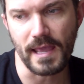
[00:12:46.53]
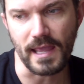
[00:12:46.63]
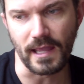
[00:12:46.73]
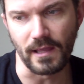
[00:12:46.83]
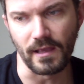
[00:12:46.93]

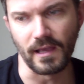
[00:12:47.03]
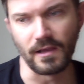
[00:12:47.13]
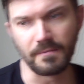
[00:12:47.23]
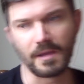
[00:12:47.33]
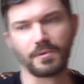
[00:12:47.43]

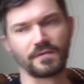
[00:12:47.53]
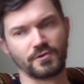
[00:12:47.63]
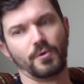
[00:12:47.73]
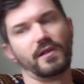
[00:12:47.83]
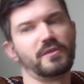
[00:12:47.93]
pay
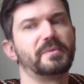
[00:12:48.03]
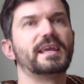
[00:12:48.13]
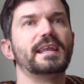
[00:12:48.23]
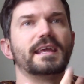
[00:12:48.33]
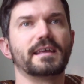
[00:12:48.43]
whatever you want at the
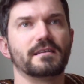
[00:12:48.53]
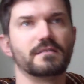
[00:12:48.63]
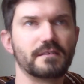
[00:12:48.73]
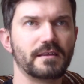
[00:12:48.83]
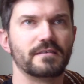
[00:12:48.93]
beginning
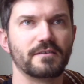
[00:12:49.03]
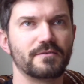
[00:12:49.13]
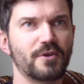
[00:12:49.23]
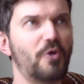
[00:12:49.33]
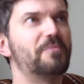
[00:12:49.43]

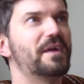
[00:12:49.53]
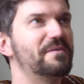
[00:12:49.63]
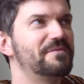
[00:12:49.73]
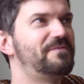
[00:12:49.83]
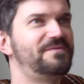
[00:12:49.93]
and hope
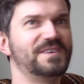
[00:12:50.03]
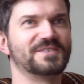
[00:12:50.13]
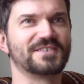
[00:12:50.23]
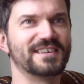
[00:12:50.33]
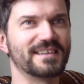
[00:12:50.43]
that
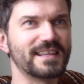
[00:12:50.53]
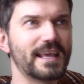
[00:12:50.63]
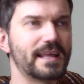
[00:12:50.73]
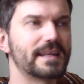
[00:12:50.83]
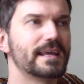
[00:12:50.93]
feels good at
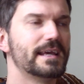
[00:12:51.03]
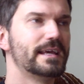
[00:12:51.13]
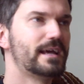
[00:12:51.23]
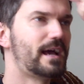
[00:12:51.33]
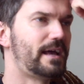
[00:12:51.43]
the end.
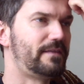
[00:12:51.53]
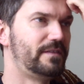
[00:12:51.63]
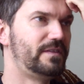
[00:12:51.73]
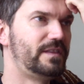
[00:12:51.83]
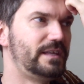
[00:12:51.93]

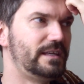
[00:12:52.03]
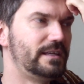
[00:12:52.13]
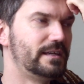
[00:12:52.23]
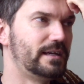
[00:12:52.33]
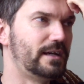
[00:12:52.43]

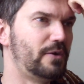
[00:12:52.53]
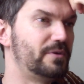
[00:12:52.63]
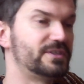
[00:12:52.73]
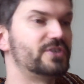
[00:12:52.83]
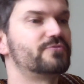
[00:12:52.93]
The
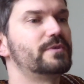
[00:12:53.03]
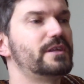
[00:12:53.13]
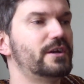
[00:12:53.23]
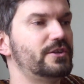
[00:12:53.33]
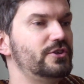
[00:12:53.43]
onus is
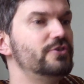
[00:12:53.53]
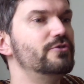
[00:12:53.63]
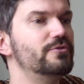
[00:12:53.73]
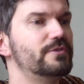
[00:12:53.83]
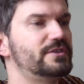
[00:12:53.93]
really on
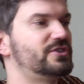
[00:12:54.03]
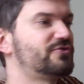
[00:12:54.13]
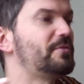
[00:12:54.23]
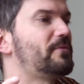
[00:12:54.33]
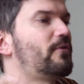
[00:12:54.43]
you as a
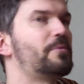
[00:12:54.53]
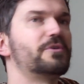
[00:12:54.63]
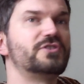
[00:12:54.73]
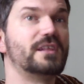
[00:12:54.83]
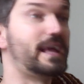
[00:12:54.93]
street
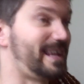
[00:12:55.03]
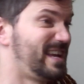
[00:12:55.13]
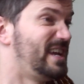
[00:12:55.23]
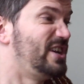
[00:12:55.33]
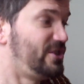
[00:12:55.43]
performer to
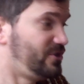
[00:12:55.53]
like